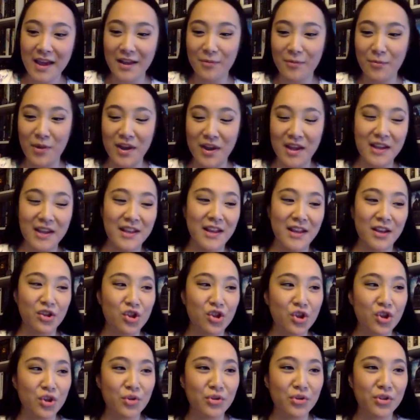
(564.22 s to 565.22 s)
And when he
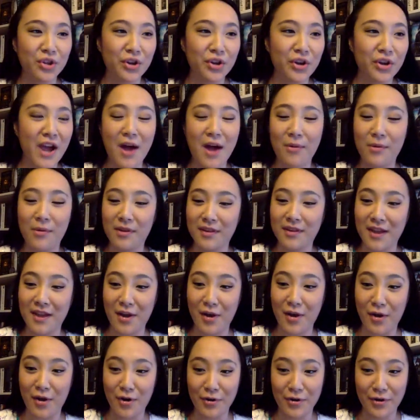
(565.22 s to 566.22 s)
didn't choose her, I was
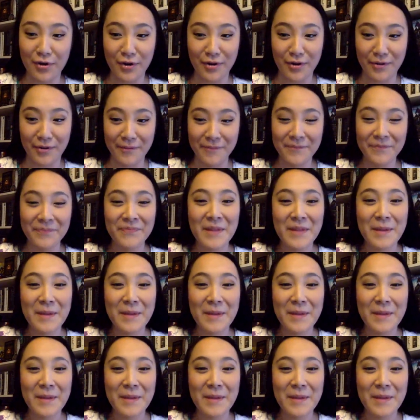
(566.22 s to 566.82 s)
like, oh, no.